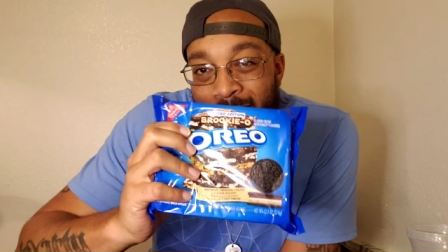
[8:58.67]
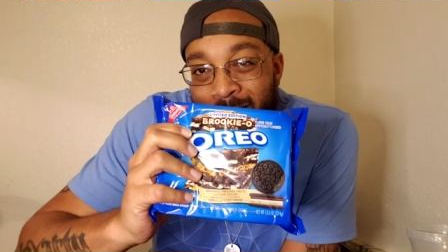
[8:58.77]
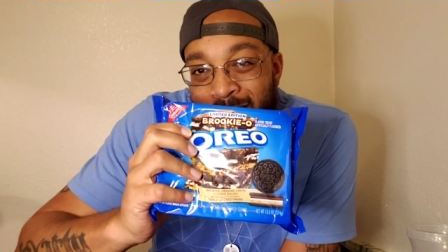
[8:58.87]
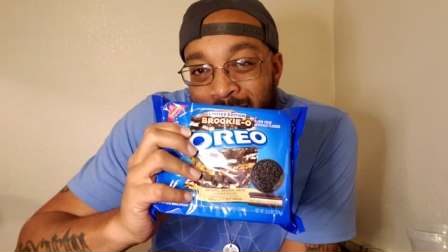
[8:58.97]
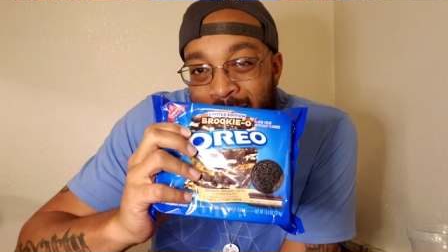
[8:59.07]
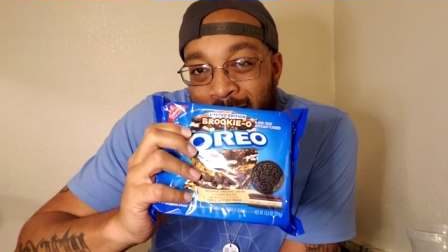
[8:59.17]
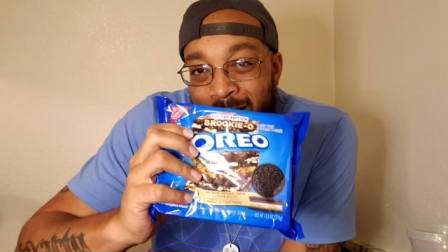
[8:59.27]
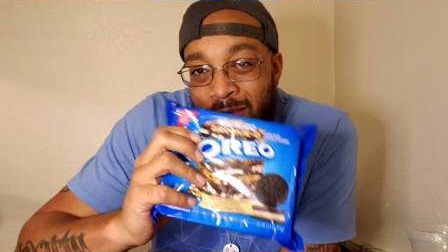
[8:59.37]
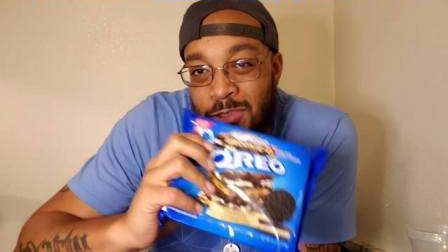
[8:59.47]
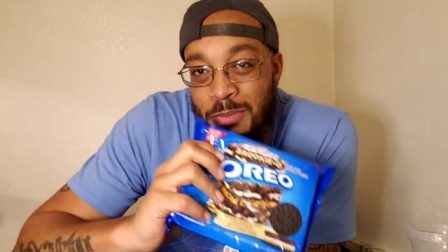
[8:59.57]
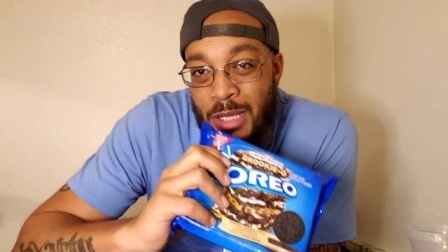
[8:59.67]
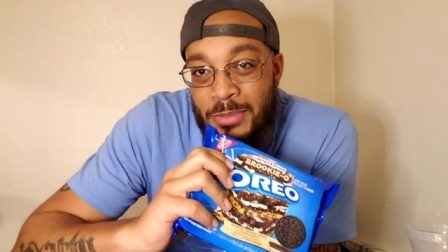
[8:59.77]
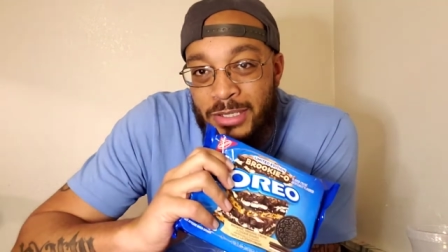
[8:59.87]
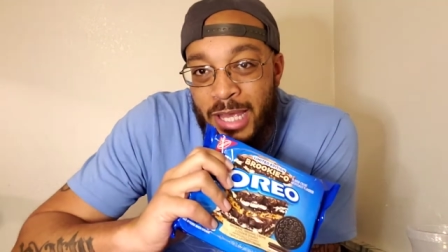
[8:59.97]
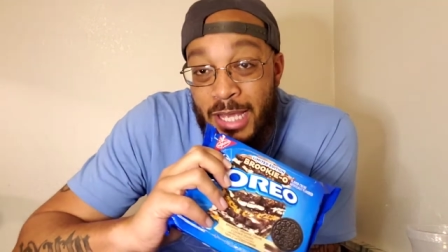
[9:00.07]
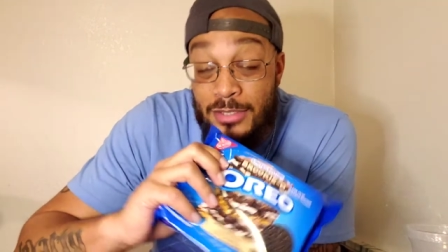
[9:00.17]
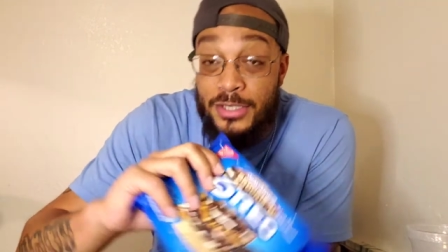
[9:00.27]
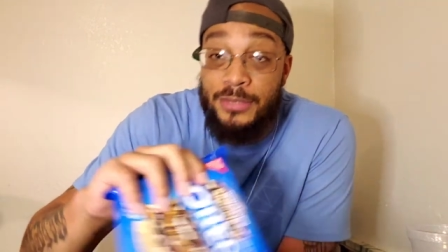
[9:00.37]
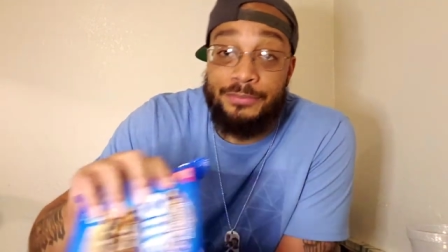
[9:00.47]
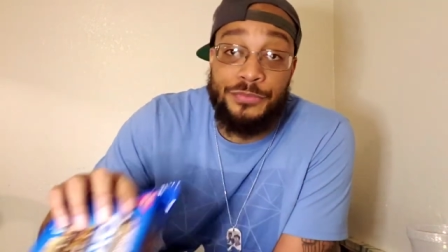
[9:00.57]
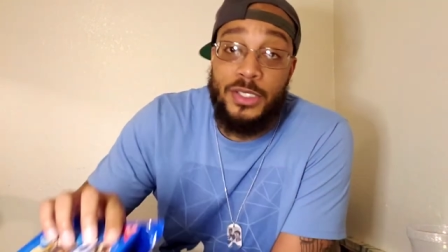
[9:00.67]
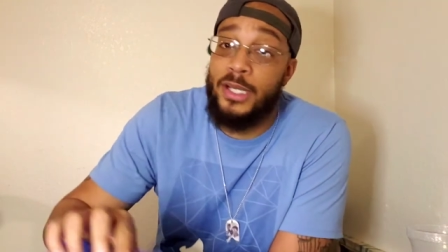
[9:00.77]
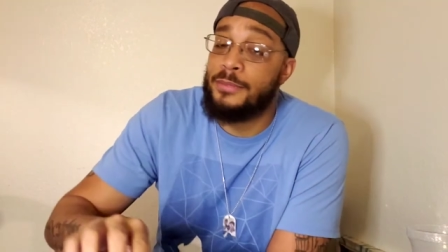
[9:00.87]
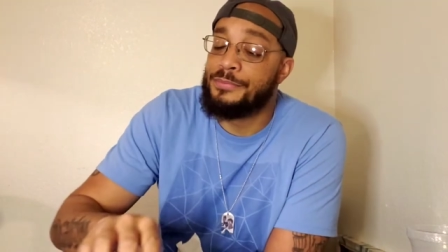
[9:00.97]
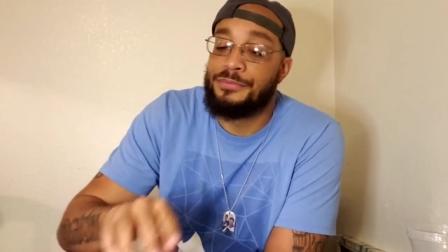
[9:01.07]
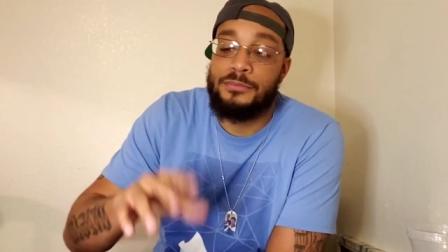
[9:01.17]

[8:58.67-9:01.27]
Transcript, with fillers: like, nah, those are probably nasty. Okay.